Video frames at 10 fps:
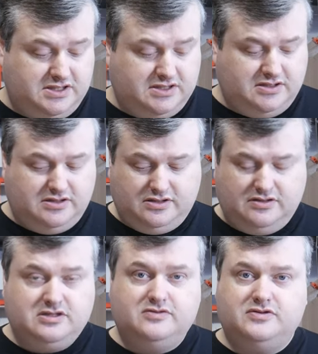and
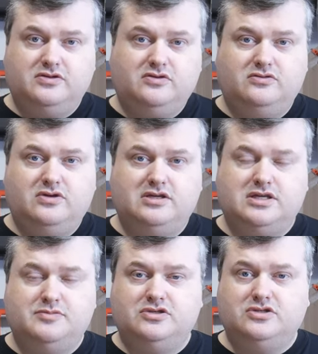this was no
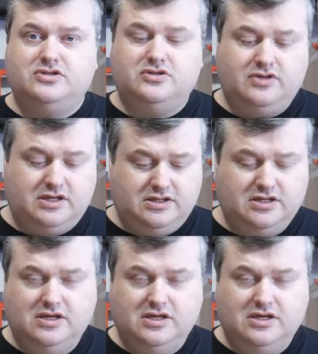exceptions to that,